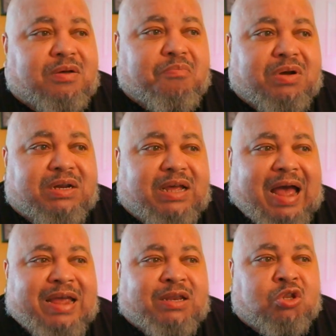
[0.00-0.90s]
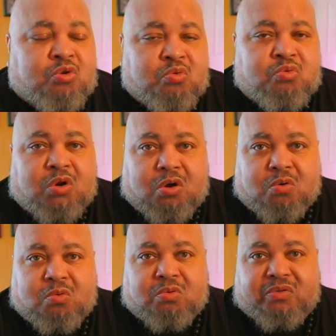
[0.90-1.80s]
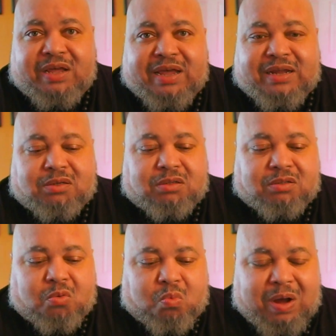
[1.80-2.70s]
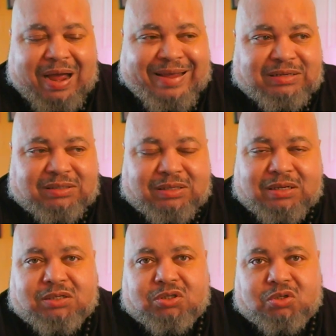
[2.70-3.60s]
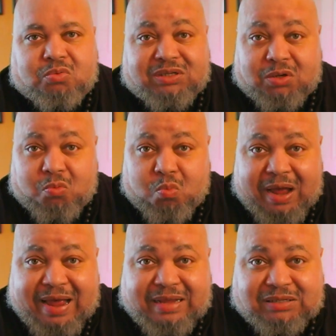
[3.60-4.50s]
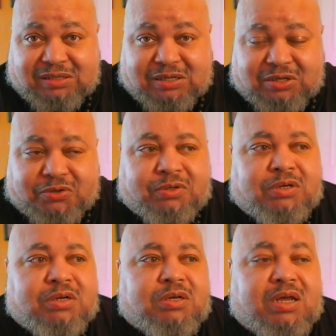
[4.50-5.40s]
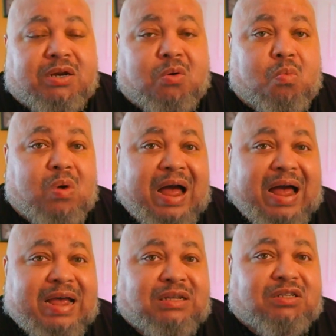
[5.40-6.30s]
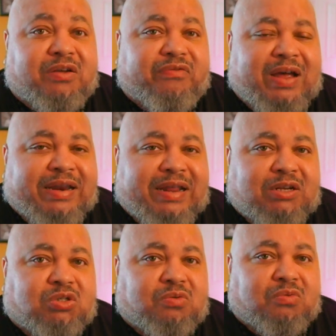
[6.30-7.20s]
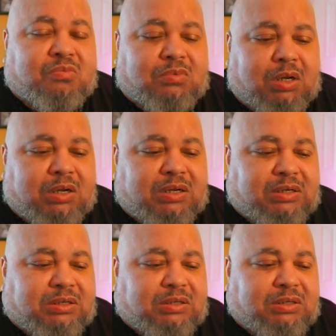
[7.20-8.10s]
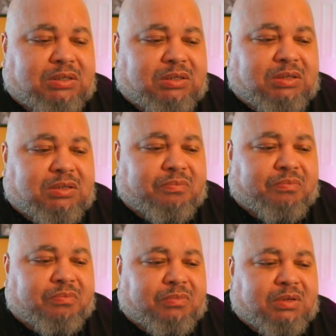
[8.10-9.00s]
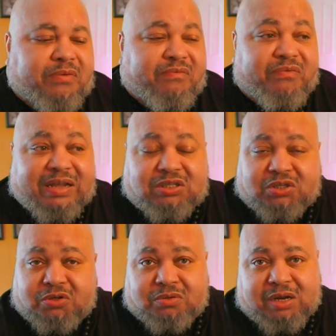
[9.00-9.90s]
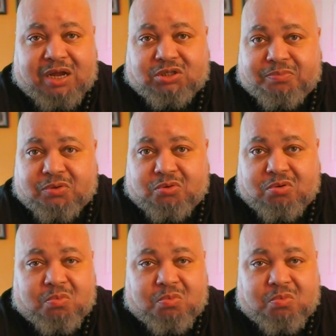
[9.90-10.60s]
but I do know that the wise thing to do as a wise leader and a wise financial uh, investor, entrepreneur,